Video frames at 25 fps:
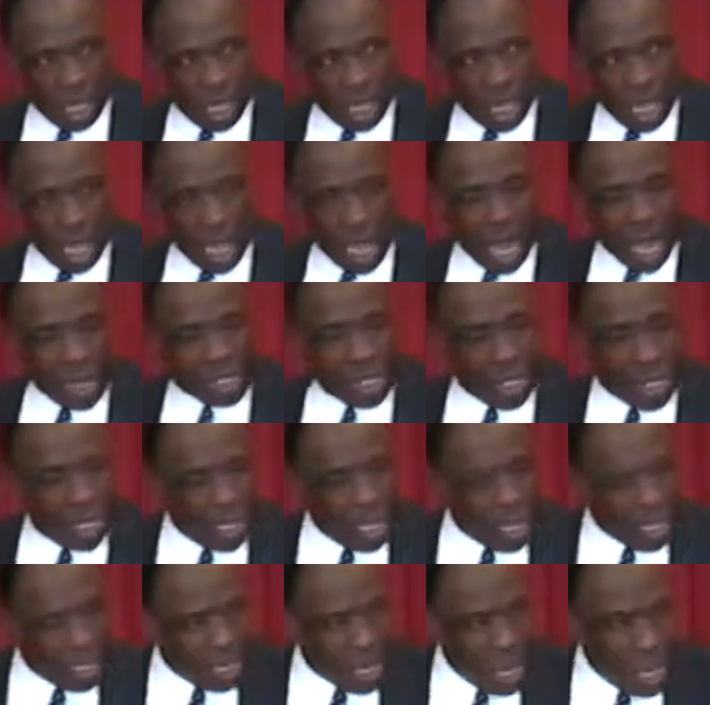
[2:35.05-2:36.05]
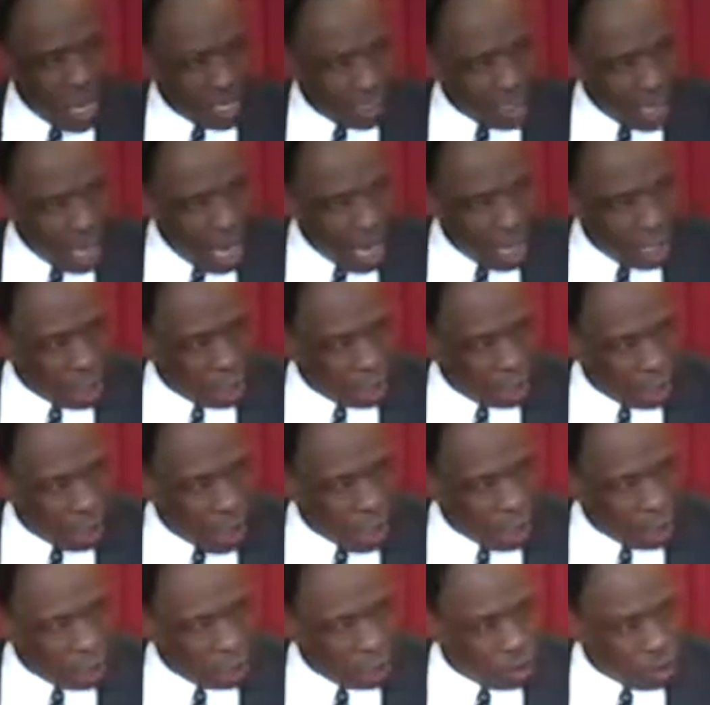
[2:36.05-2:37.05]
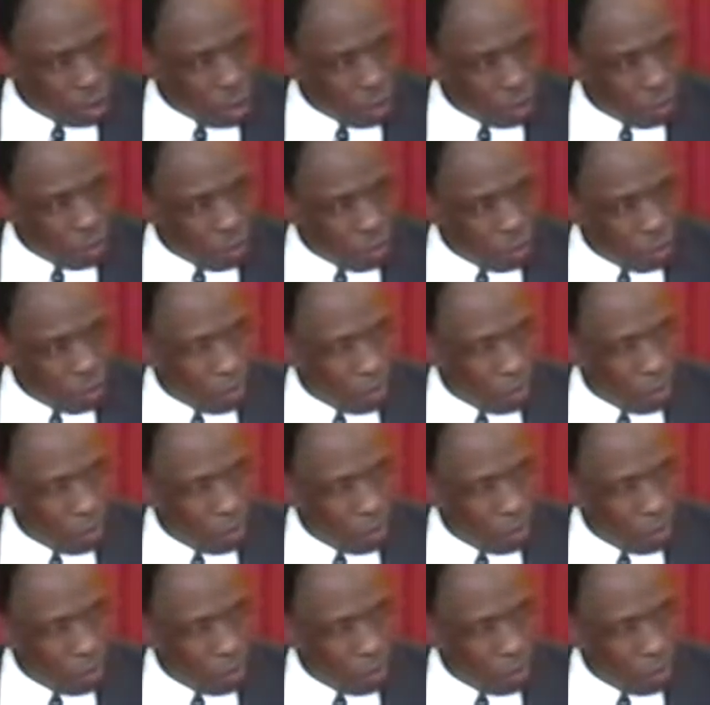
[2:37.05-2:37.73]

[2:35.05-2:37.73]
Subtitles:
And I said, does that sound strange to you?